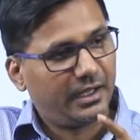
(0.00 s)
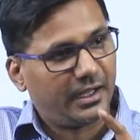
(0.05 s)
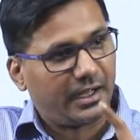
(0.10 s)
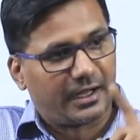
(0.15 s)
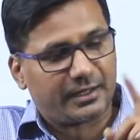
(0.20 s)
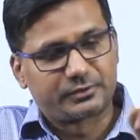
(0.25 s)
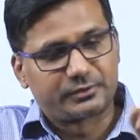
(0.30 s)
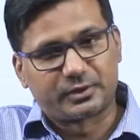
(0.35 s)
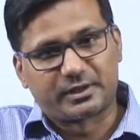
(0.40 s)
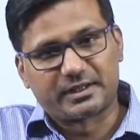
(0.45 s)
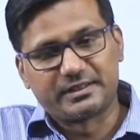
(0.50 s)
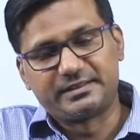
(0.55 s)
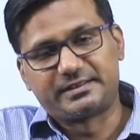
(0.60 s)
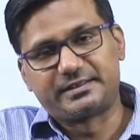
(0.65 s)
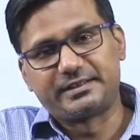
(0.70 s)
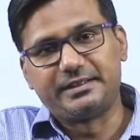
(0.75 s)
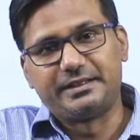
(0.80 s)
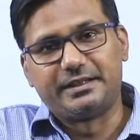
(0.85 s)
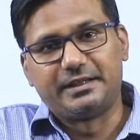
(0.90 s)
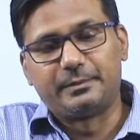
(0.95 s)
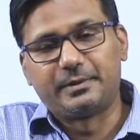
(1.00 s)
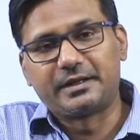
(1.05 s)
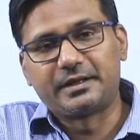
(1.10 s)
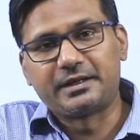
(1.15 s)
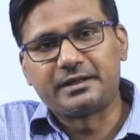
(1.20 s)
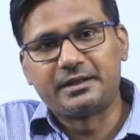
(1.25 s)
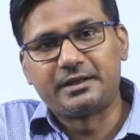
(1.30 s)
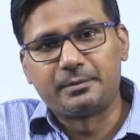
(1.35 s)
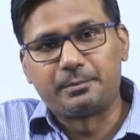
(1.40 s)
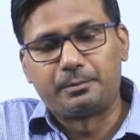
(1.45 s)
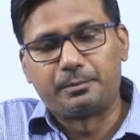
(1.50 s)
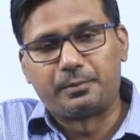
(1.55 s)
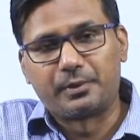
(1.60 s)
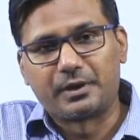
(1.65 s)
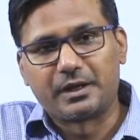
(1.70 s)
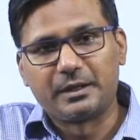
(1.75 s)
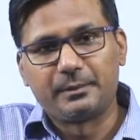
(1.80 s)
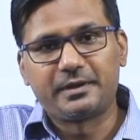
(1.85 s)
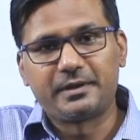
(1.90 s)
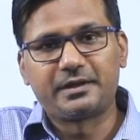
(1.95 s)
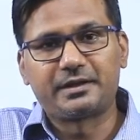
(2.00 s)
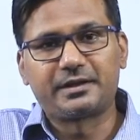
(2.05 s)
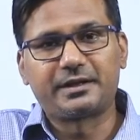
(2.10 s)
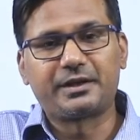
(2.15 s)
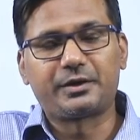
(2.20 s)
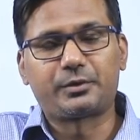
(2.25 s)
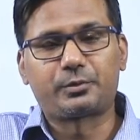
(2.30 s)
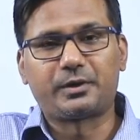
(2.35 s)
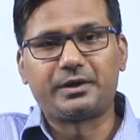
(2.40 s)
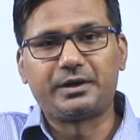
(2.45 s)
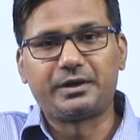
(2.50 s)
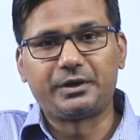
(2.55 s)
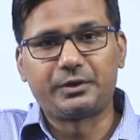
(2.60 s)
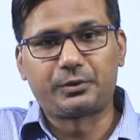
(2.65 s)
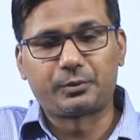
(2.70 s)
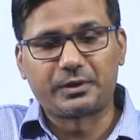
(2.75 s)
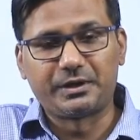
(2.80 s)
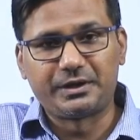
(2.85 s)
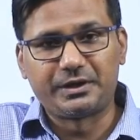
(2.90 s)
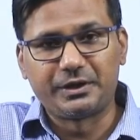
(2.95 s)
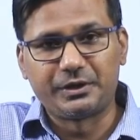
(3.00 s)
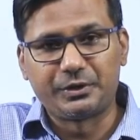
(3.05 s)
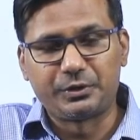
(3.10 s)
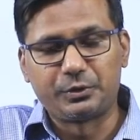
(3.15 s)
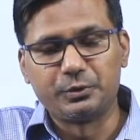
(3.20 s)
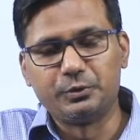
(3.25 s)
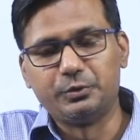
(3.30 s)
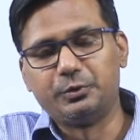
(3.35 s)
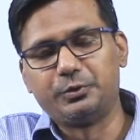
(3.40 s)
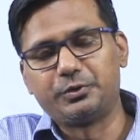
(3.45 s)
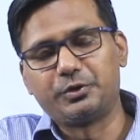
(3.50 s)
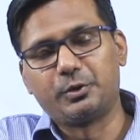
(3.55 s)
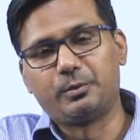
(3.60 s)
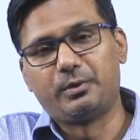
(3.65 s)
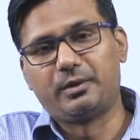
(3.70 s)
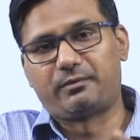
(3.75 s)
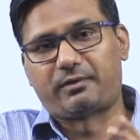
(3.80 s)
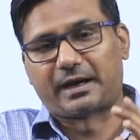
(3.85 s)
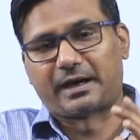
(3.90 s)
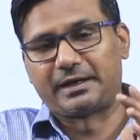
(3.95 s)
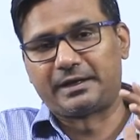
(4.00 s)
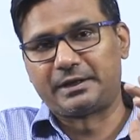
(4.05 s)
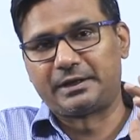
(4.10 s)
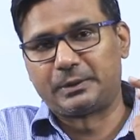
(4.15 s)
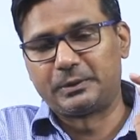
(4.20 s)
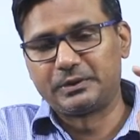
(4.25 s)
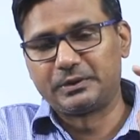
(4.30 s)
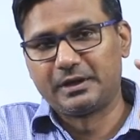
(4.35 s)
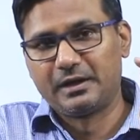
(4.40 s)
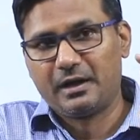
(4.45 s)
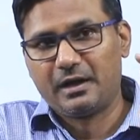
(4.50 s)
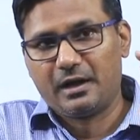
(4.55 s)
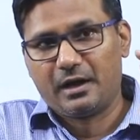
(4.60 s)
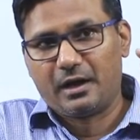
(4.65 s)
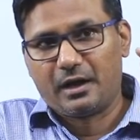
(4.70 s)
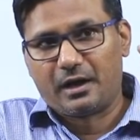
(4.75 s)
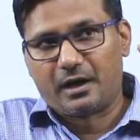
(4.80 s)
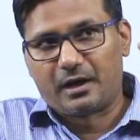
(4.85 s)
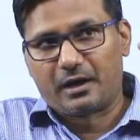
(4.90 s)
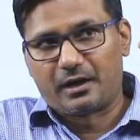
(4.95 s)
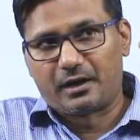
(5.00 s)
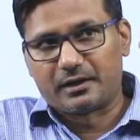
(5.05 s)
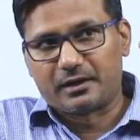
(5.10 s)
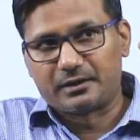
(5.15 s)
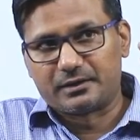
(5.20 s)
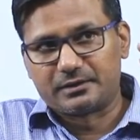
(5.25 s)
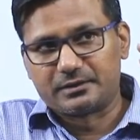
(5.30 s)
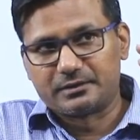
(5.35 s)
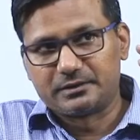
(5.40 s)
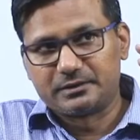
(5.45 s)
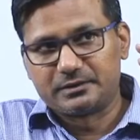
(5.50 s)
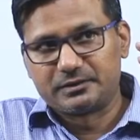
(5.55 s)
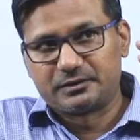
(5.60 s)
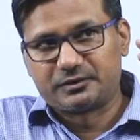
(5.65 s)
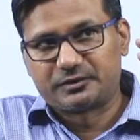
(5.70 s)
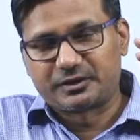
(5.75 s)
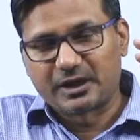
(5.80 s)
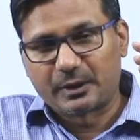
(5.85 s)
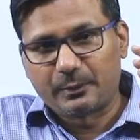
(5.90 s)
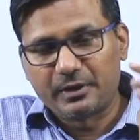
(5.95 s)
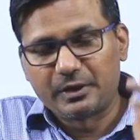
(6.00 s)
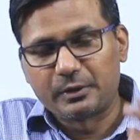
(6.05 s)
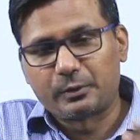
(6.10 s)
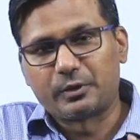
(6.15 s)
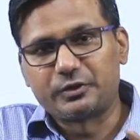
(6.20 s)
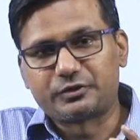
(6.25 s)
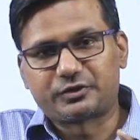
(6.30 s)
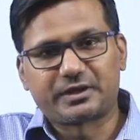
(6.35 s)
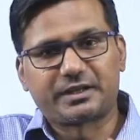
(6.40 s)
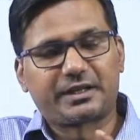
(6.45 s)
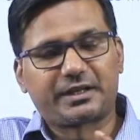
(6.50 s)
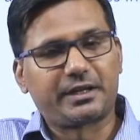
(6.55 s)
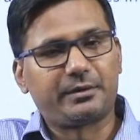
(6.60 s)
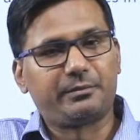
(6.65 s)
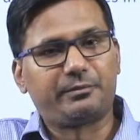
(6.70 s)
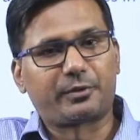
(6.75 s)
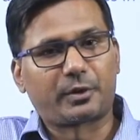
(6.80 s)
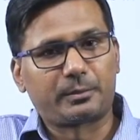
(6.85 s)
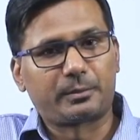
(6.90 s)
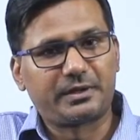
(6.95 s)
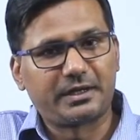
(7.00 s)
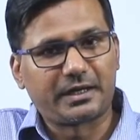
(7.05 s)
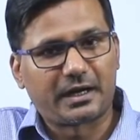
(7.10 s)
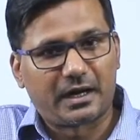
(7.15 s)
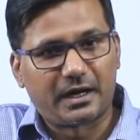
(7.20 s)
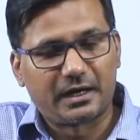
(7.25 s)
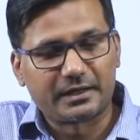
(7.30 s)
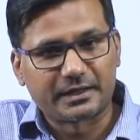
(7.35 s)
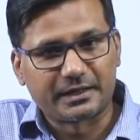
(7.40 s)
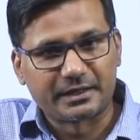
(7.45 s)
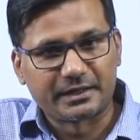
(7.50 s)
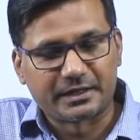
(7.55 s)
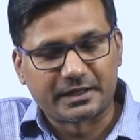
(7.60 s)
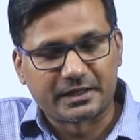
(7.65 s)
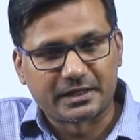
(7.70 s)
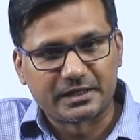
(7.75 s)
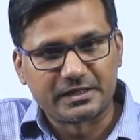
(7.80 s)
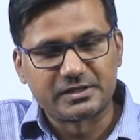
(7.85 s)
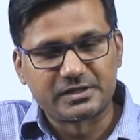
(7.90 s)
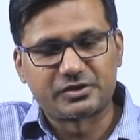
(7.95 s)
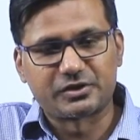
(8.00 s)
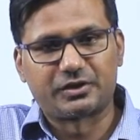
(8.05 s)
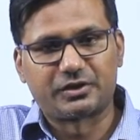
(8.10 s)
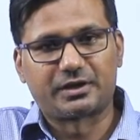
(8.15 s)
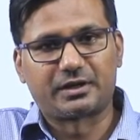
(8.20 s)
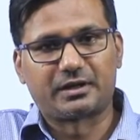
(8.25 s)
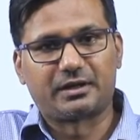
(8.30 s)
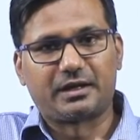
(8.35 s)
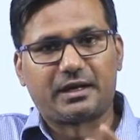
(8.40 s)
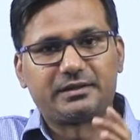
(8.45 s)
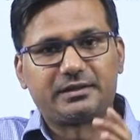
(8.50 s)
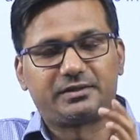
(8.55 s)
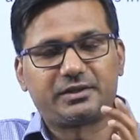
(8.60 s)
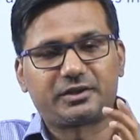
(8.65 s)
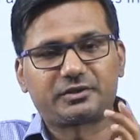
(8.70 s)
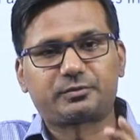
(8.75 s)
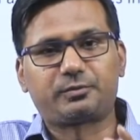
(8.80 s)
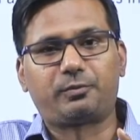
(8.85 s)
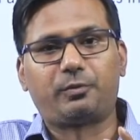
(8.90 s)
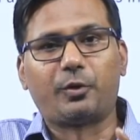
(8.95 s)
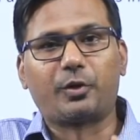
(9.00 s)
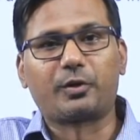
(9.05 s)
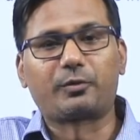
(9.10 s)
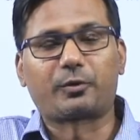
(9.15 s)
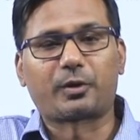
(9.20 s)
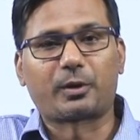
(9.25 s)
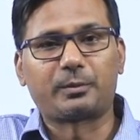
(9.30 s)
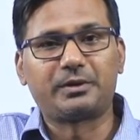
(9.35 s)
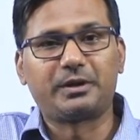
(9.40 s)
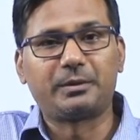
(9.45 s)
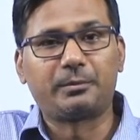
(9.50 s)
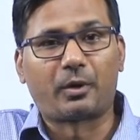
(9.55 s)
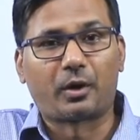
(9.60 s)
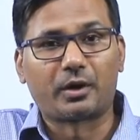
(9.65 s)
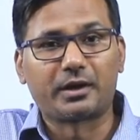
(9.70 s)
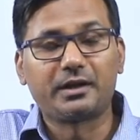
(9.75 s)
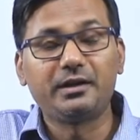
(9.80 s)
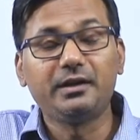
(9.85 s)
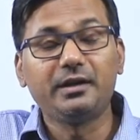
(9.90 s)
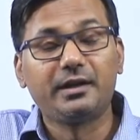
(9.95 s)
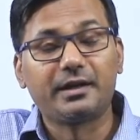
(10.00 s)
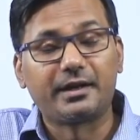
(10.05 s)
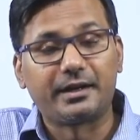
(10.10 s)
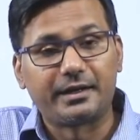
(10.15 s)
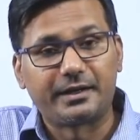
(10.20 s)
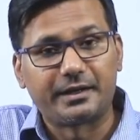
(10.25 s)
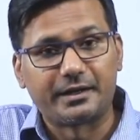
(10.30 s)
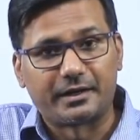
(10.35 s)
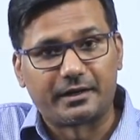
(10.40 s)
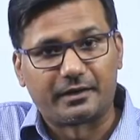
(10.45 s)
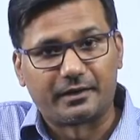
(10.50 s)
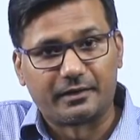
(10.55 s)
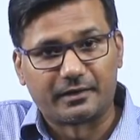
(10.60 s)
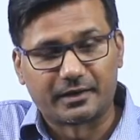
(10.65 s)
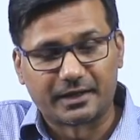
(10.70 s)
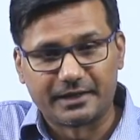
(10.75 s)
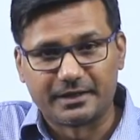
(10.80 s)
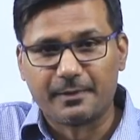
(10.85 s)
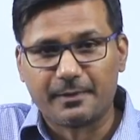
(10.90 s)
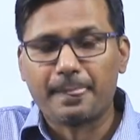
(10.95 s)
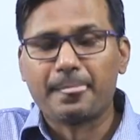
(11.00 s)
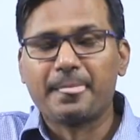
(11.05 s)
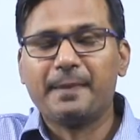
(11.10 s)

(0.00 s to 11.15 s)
As you can see, even in the preliminary 2022, you will find out 7 questions came from the art and culture and just 4 from the modern India, right?